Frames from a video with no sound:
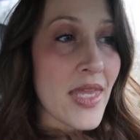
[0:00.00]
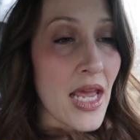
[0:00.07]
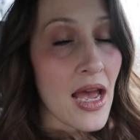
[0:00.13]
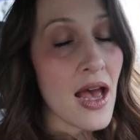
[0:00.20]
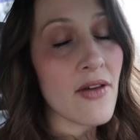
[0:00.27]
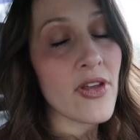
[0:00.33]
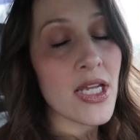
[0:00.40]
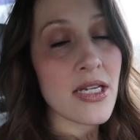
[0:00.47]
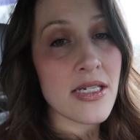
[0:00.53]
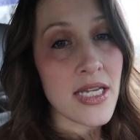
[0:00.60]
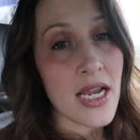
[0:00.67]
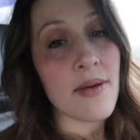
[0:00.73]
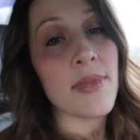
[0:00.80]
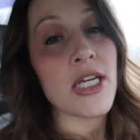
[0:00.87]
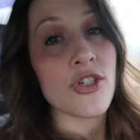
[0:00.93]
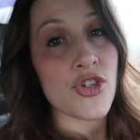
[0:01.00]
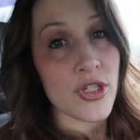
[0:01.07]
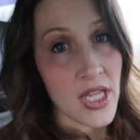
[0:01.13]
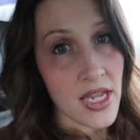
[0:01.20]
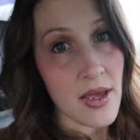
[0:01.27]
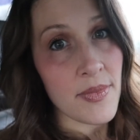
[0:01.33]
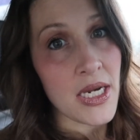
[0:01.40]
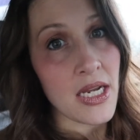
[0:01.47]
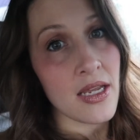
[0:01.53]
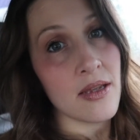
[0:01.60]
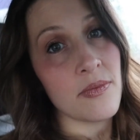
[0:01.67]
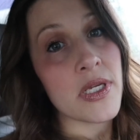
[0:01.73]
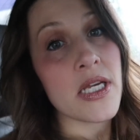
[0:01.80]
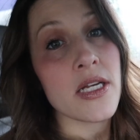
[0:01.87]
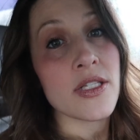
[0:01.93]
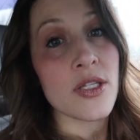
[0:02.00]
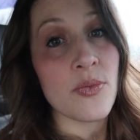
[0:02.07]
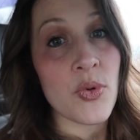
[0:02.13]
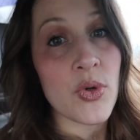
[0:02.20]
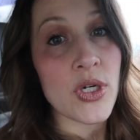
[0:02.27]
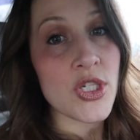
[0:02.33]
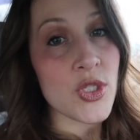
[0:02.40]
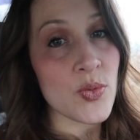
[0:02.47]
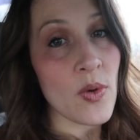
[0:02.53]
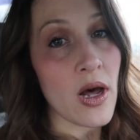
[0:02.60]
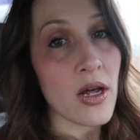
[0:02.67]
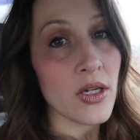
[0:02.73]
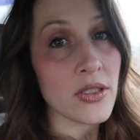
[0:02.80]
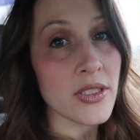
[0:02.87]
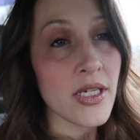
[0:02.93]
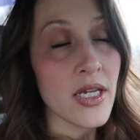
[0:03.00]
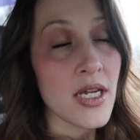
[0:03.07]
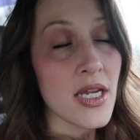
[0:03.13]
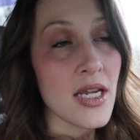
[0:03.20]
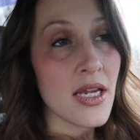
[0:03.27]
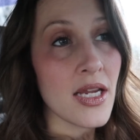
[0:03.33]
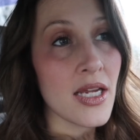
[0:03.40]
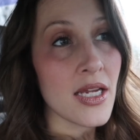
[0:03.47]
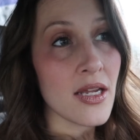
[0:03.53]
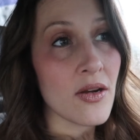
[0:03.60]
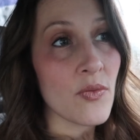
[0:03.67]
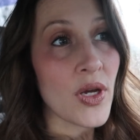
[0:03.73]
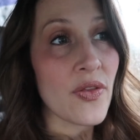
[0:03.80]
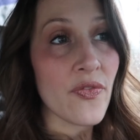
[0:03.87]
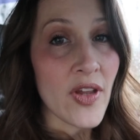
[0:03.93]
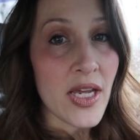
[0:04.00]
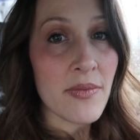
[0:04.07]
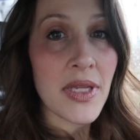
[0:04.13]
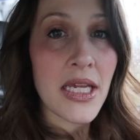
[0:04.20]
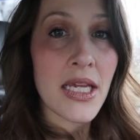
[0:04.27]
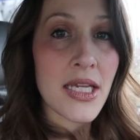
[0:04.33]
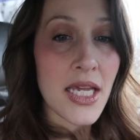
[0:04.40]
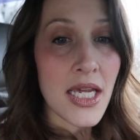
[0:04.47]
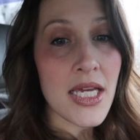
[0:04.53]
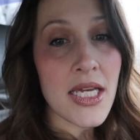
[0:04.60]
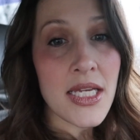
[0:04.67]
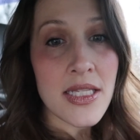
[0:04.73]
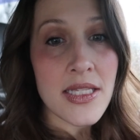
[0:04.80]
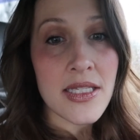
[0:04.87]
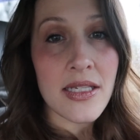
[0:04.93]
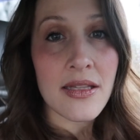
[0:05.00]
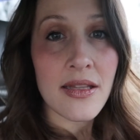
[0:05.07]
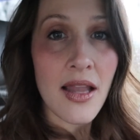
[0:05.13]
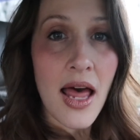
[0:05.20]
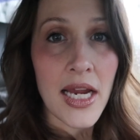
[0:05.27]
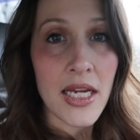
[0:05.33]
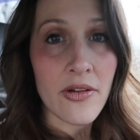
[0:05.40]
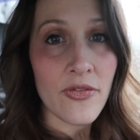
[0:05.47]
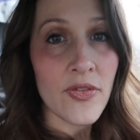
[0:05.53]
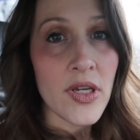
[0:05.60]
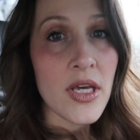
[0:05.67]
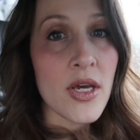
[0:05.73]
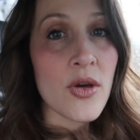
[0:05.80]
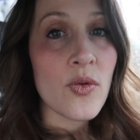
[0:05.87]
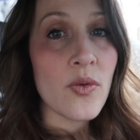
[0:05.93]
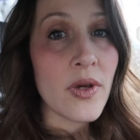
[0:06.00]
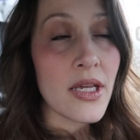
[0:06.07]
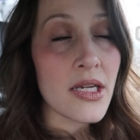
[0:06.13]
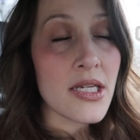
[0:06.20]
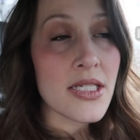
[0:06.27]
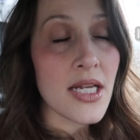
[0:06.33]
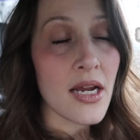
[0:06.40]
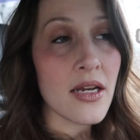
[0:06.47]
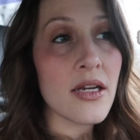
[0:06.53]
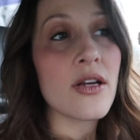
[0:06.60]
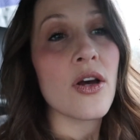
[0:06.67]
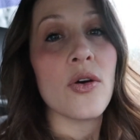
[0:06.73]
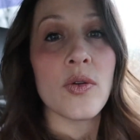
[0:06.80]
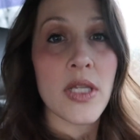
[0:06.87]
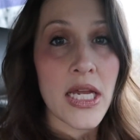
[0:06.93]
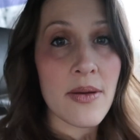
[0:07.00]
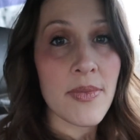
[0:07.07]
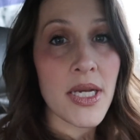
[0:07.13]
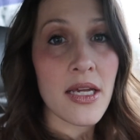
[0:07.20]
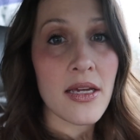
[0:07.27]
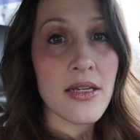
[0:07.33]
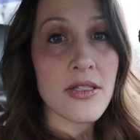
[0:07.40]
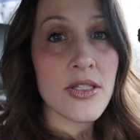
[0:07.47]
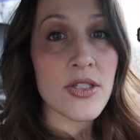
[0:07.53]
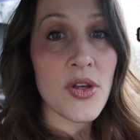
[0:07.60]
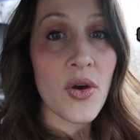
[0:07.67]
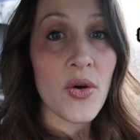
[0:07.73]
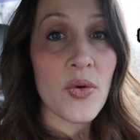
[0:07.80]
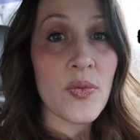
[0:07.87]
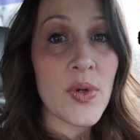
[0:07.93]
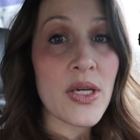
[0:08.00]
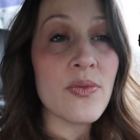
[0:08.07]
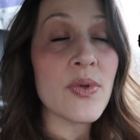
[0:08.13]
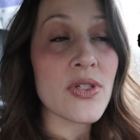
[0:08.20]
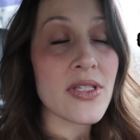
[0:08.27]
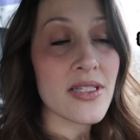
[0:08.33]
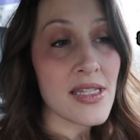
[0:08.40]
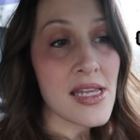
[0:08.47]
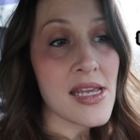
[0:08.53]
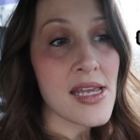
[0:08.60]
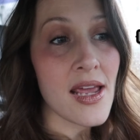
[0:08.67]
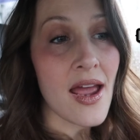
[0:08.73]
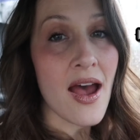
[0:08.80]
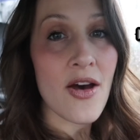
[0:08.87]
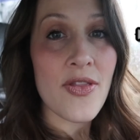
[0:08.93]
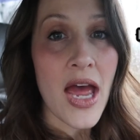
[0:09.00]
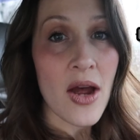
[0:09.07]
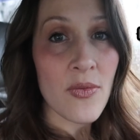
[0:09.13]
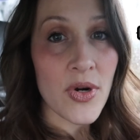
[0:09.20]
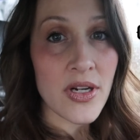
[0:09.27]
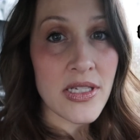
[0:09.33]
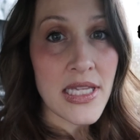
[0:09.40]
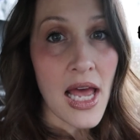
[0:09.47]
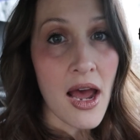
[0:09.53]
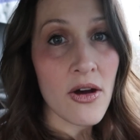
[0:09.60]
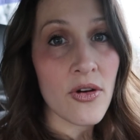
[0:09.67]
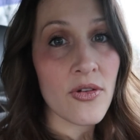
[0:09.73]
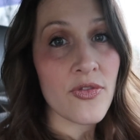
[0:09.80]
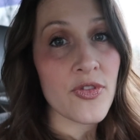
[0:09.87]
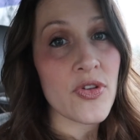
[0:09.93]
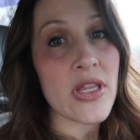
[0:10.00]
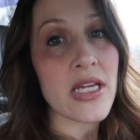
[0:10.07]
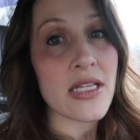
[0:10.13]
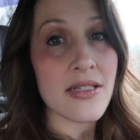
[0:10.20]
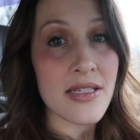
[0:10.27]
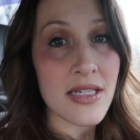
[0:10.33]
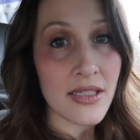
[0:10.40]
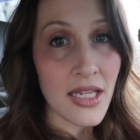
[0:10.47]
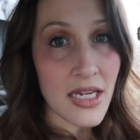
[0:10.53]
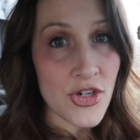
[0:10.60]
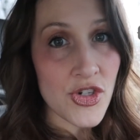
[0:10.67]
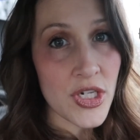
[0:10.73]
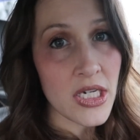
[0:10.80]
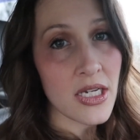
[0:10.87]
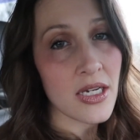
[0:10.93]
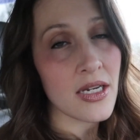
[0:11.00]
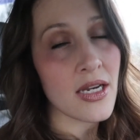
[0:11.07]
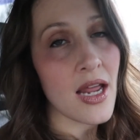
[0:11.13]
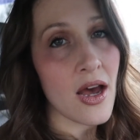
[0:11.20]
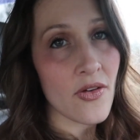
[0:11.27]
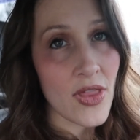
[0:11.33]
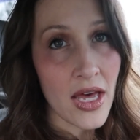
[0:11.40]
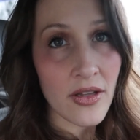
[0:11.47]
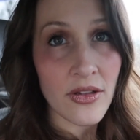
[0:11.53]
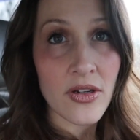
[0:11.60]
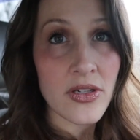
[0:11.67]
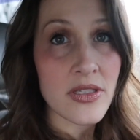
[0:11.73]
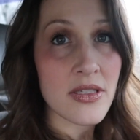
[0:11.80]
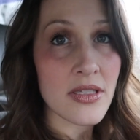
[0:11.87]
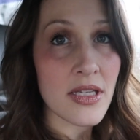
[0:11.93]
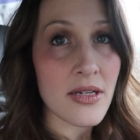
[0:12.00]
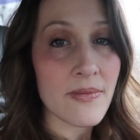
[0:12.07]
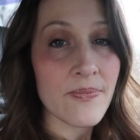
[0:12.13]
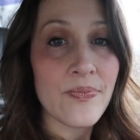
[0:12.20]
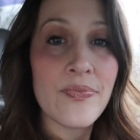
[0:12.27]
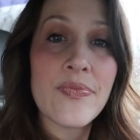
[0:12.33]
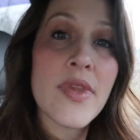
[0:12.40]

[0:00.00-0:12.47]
having damaged laminate because the board swelled, and with family and kids and life, we decided to go laminate. So we will see how that works out for the installation and how that looks and